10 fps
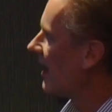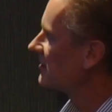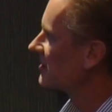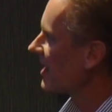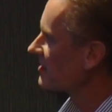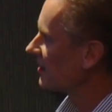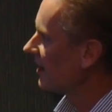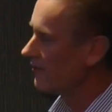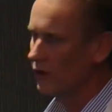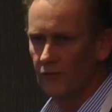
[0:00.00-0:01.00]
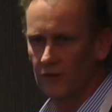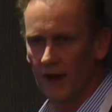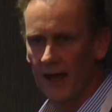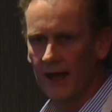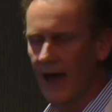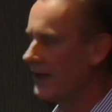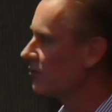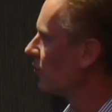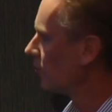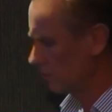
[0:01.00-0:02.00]
it starts to level off around
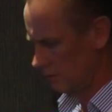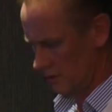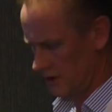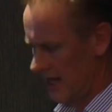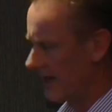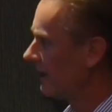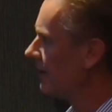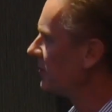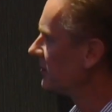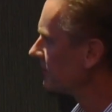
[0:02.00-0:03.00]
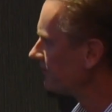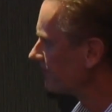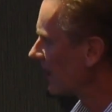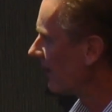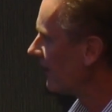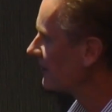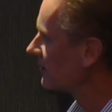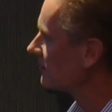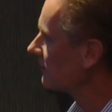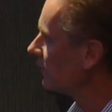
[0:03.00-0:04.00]
8 or 10 lipids, and
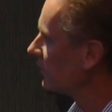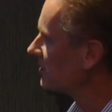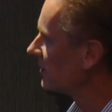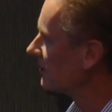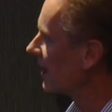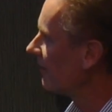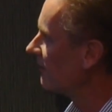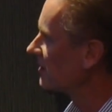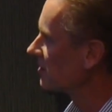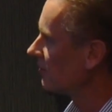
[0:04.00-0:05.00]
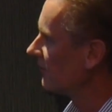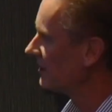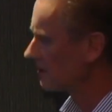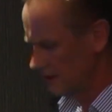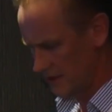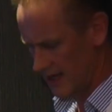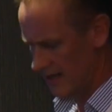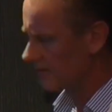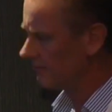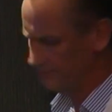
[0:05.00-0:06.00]
we see cardiovascular events and death.